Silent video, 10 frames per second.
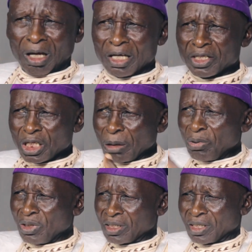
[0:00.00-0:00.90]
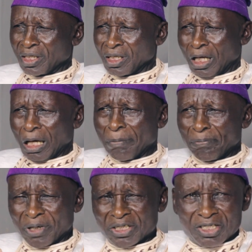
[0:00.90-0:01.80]
are tabling, are
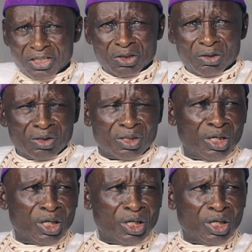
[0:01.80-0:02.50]
petitioning.